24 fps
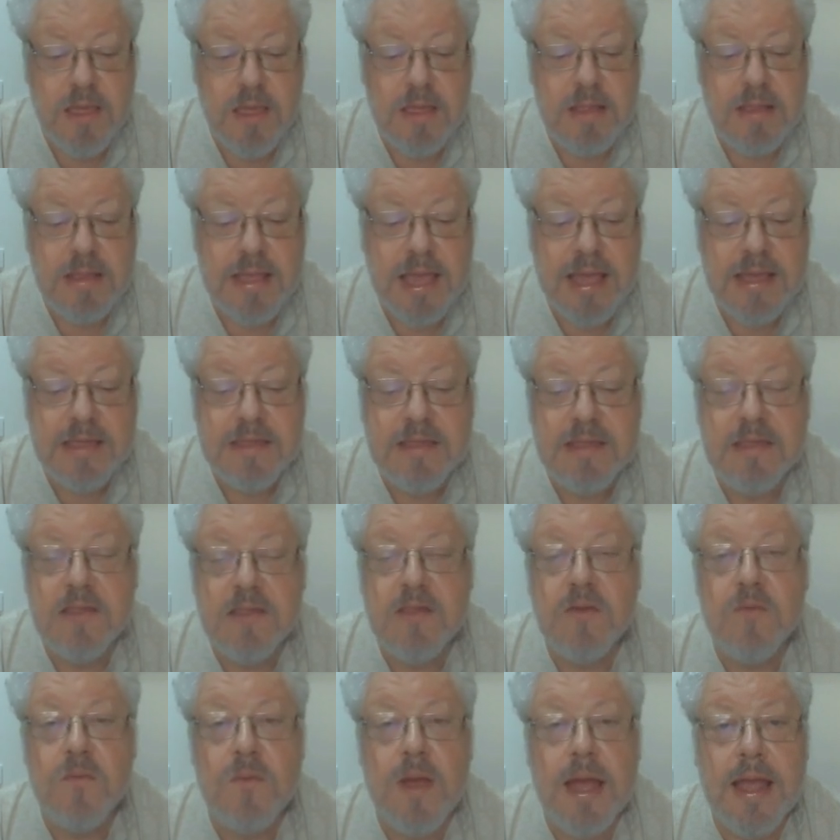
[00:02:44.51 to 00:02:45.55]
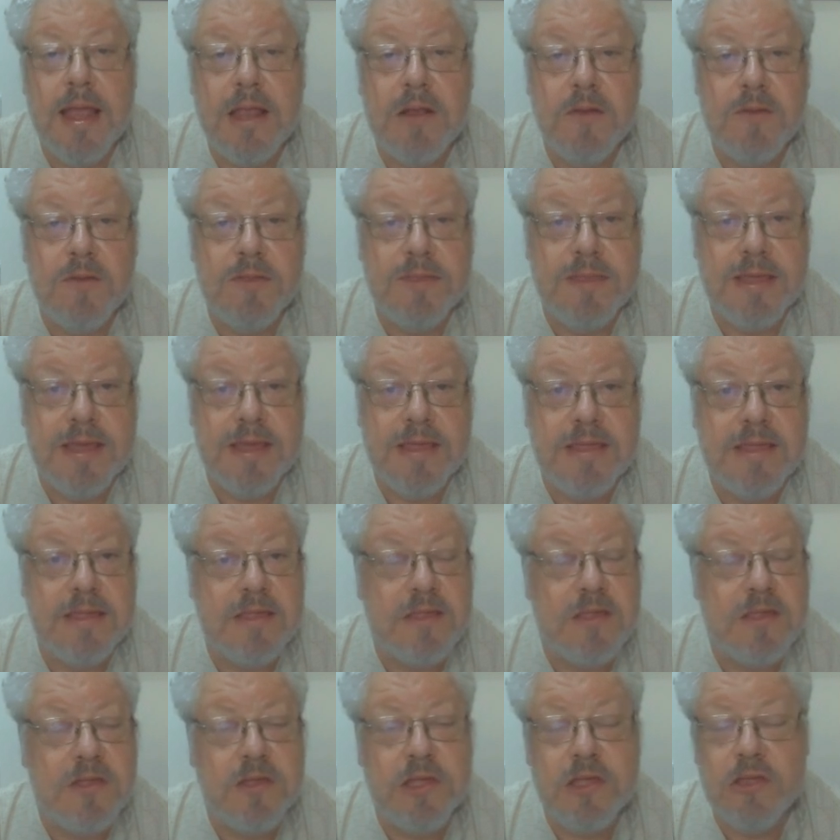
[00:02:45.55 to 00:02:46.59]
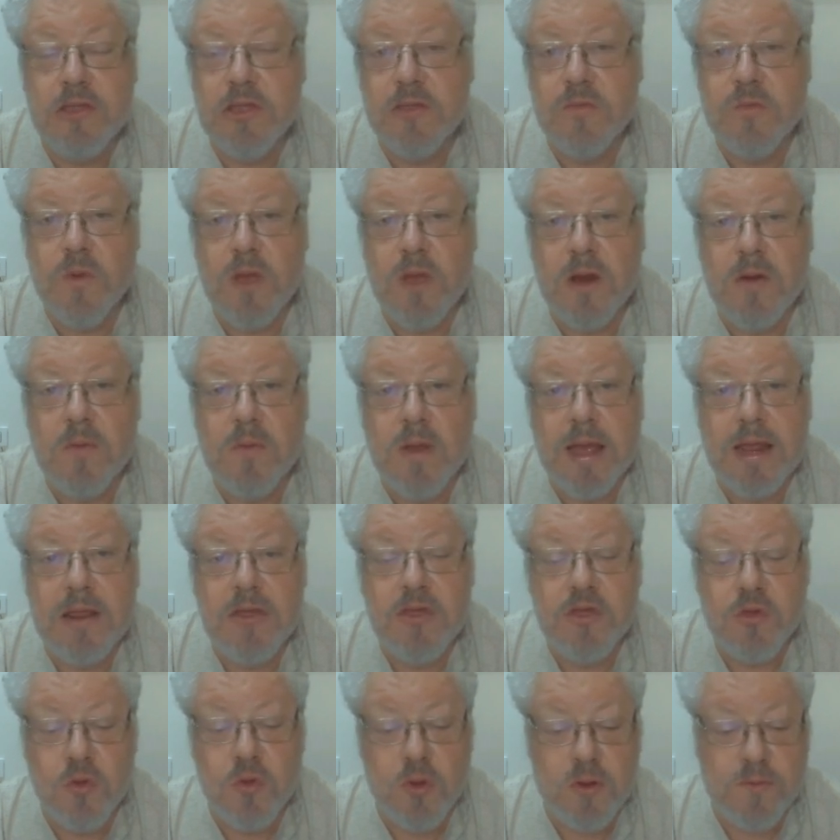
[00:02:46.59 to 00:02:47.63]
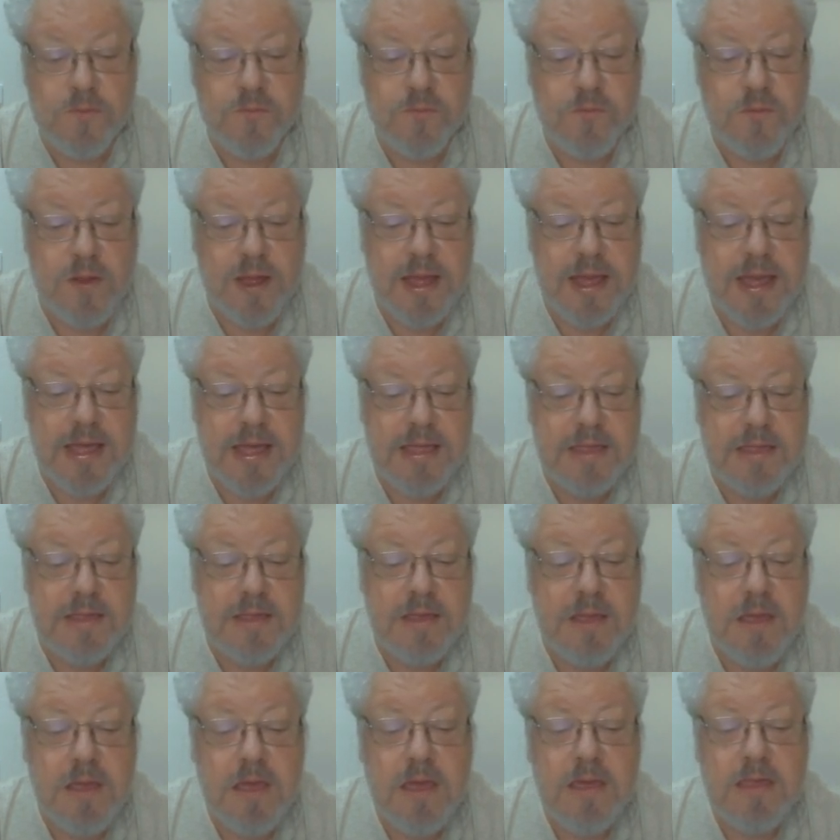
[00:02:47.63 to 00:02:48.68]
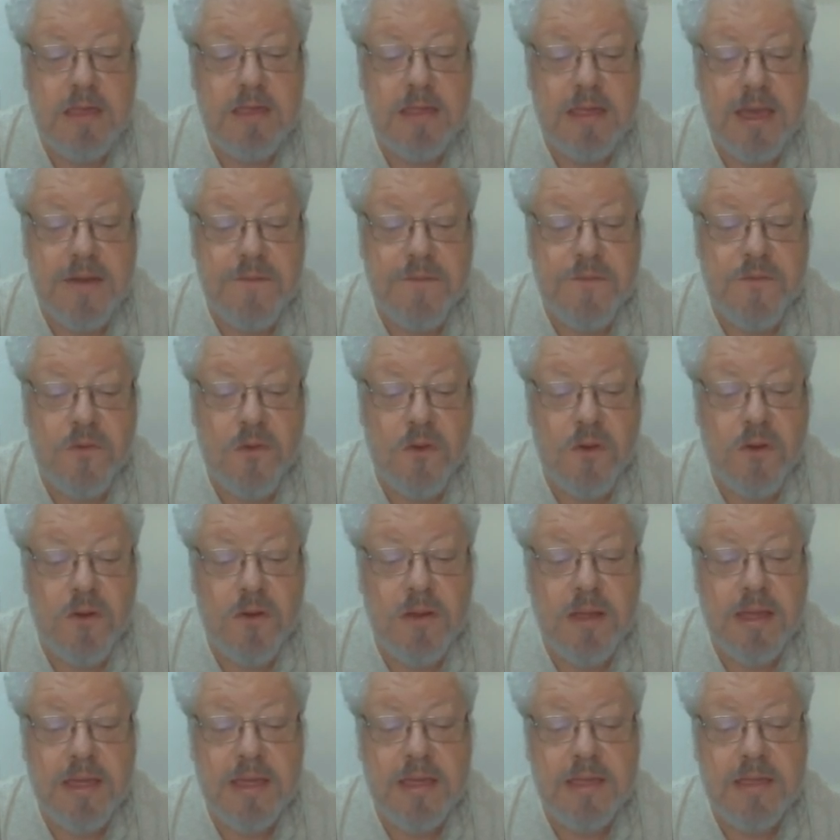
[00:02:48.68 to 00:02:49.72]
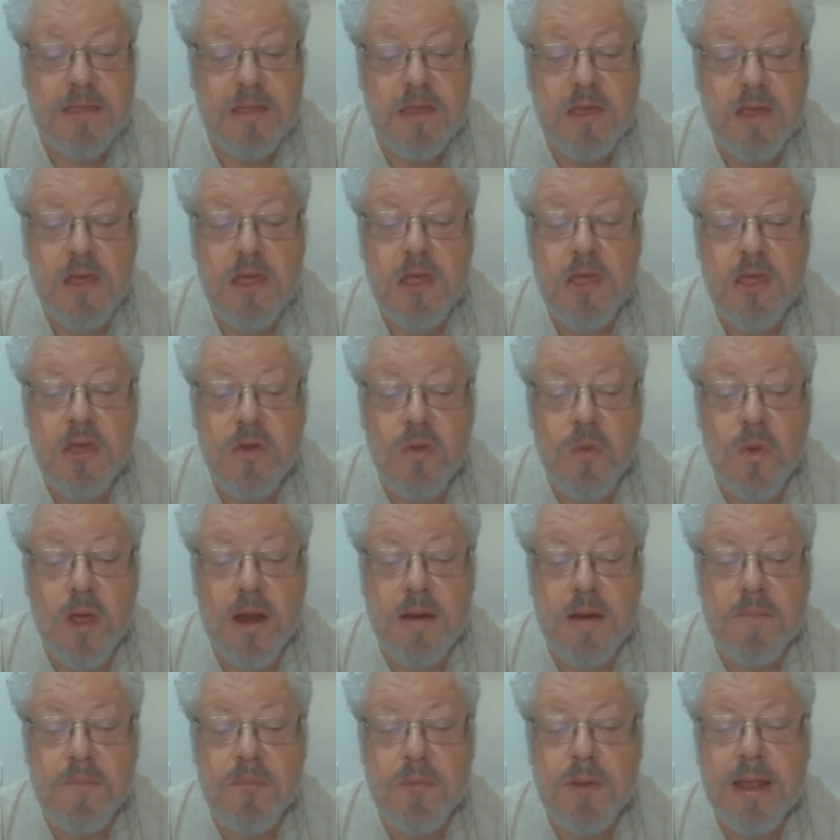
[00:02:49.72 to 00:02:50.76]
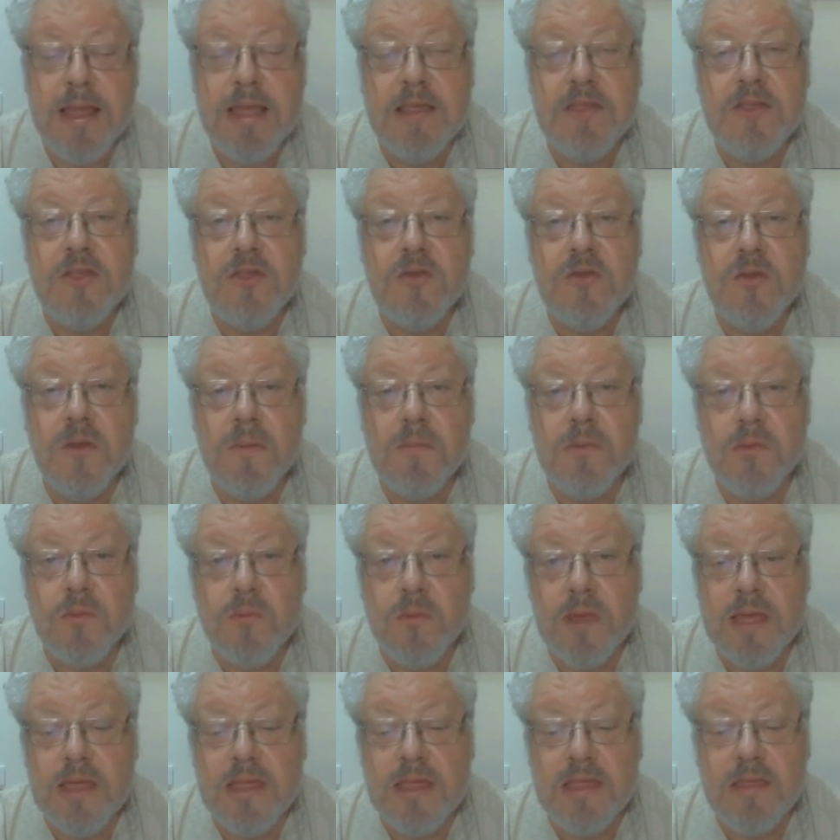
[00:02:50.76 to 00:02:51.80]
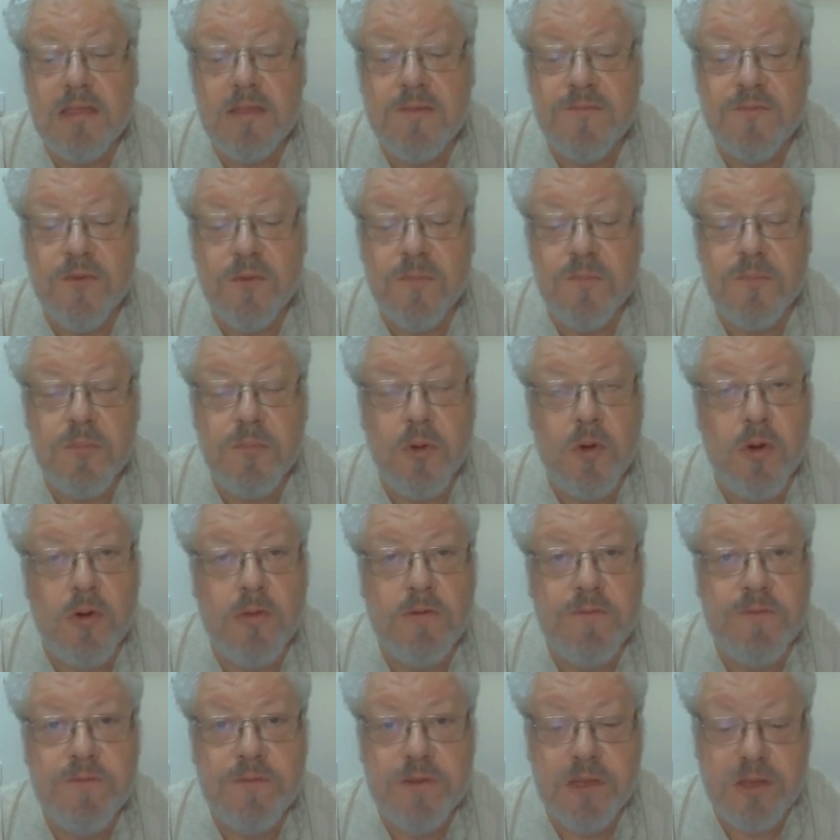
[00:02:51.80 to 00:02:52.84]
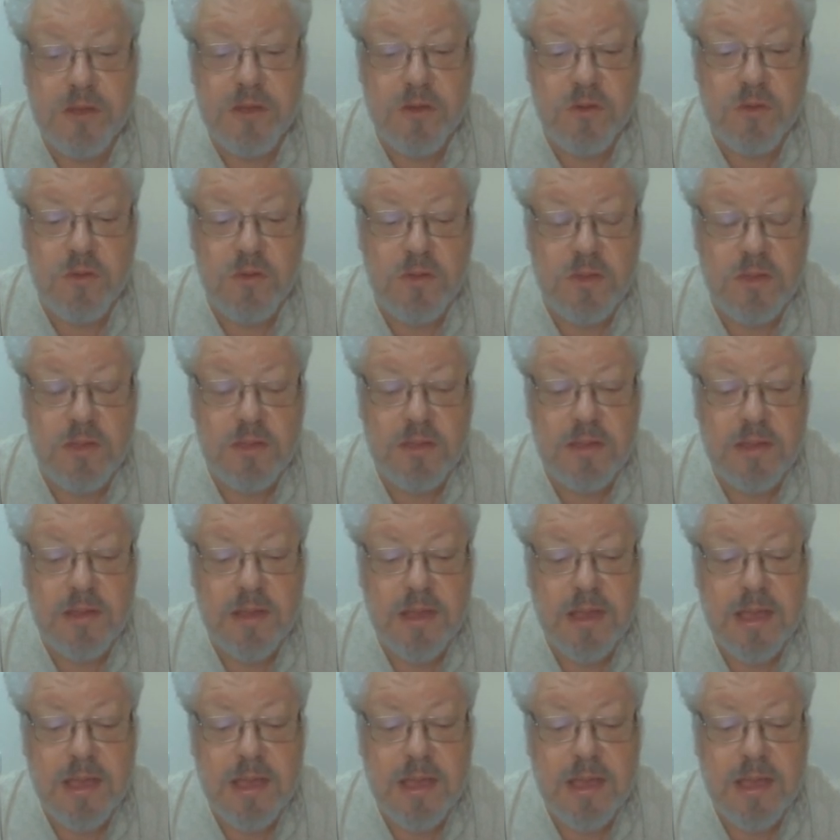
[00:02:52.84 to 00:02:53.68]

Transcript: Next is to write your thesis, and you just want to write a short phrase. Step 4 is you want to brainstorm the reasons for both views.